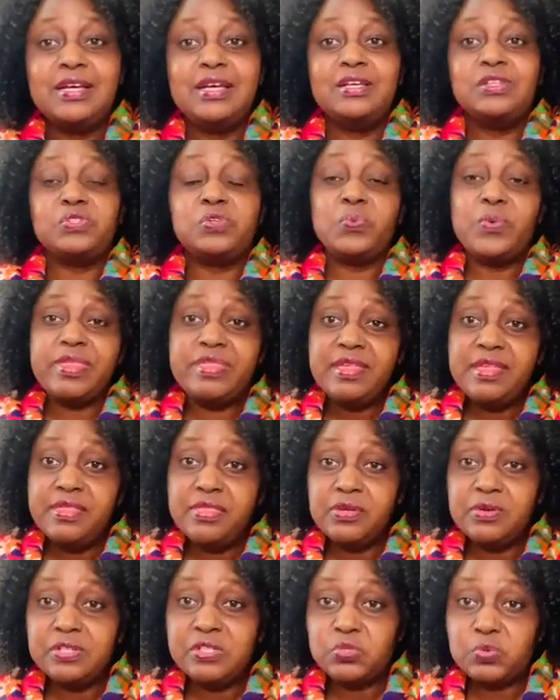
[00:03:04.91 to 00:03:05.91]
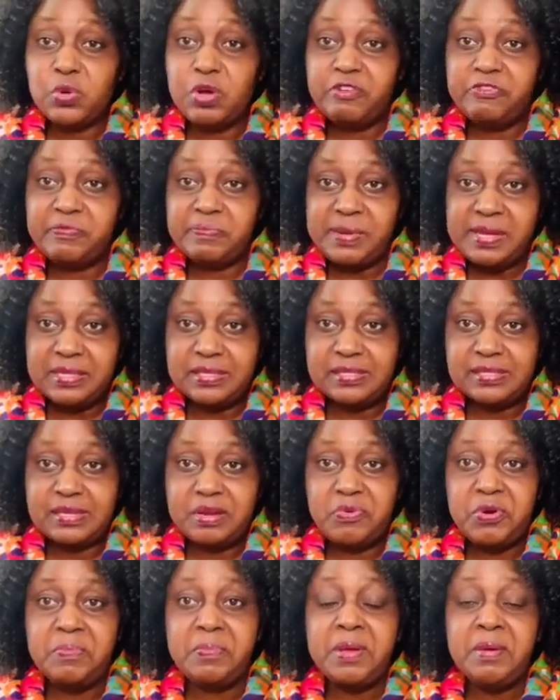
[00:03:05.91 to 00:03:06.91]
So within those 12 months,
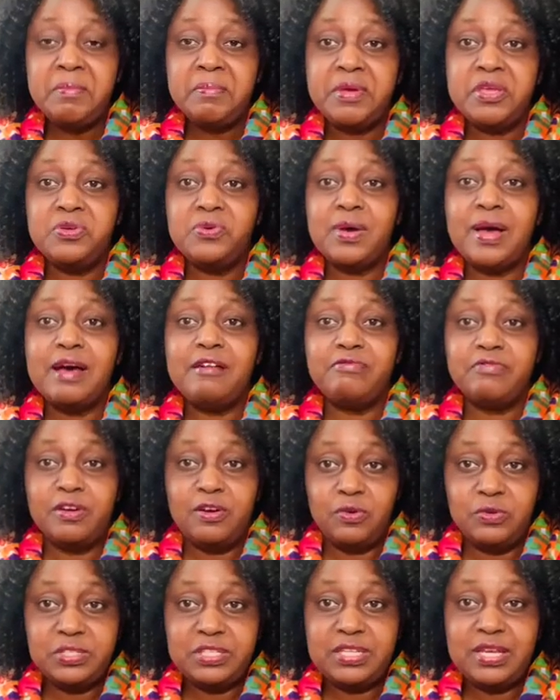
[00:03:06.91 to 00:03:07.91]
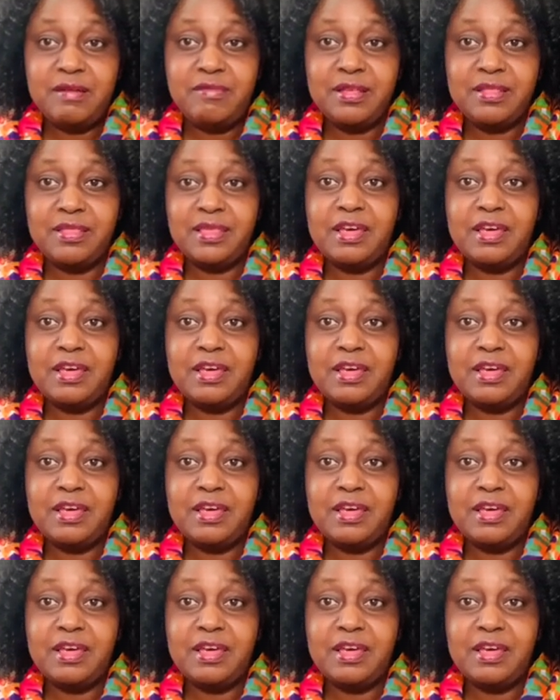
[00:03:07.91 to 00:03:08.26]
remember you are volunteering,